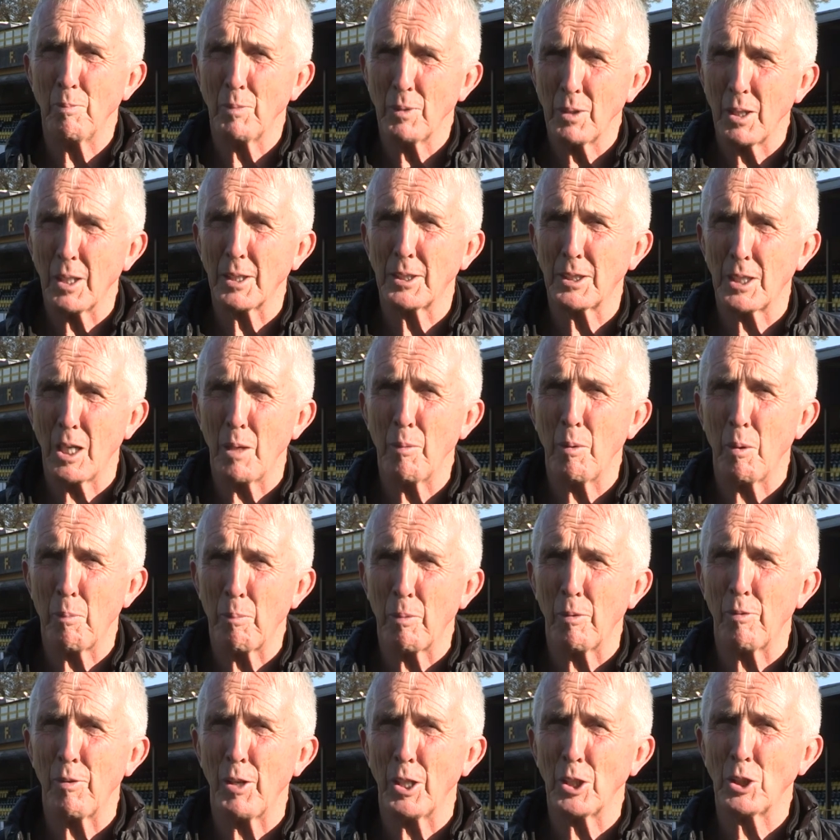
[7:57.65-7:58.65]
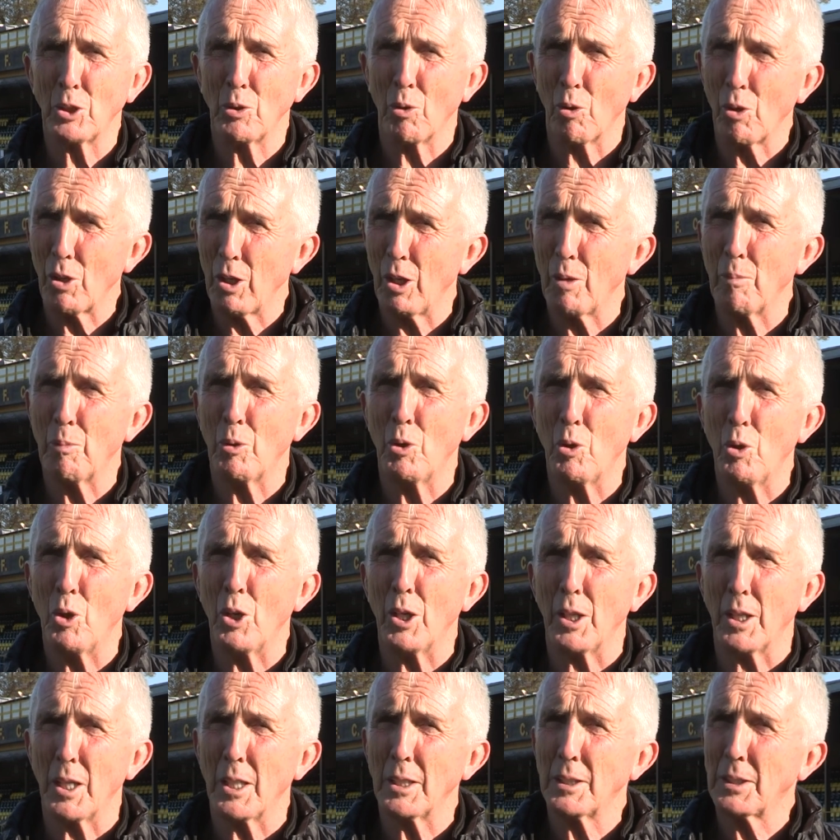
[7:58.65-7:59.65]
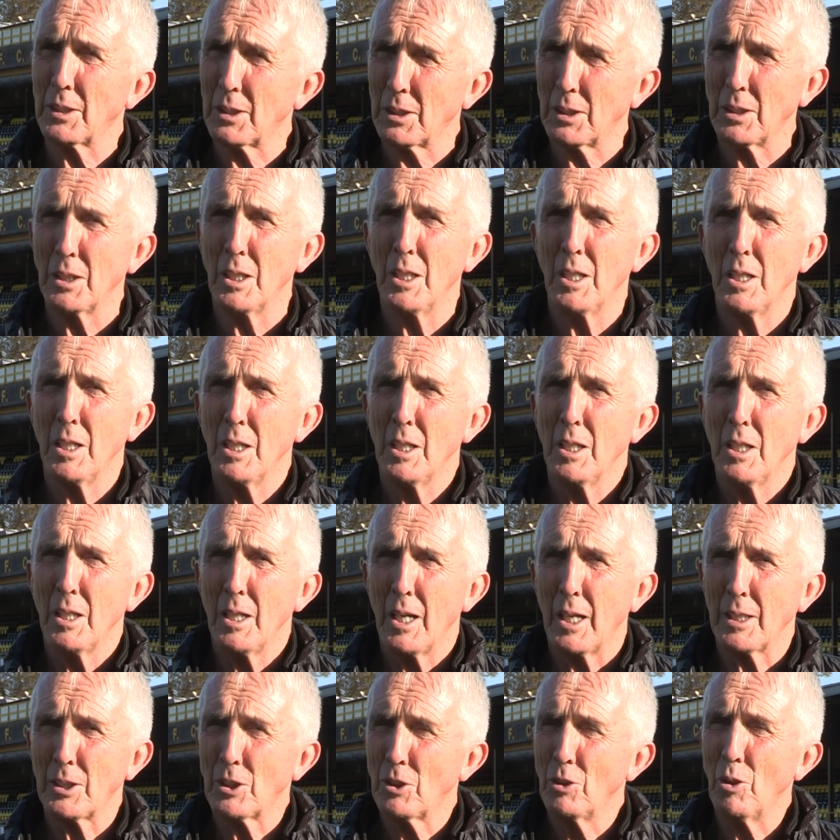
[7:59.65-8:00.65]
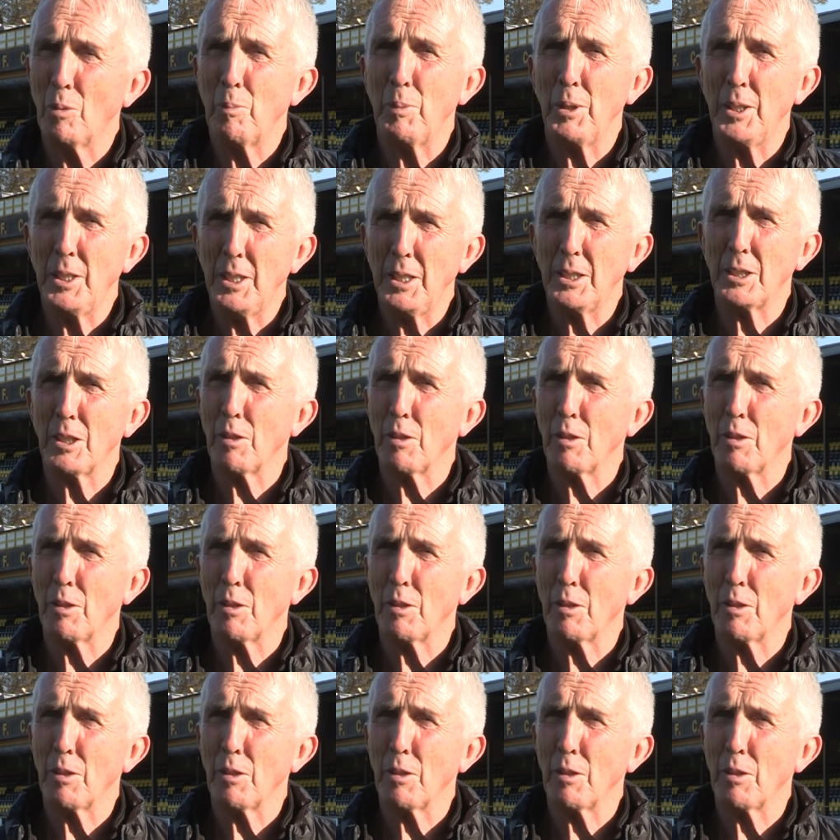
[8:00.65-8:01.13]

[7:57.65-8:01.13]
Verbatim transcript: a, a semi-professional club going, that's that's not been easy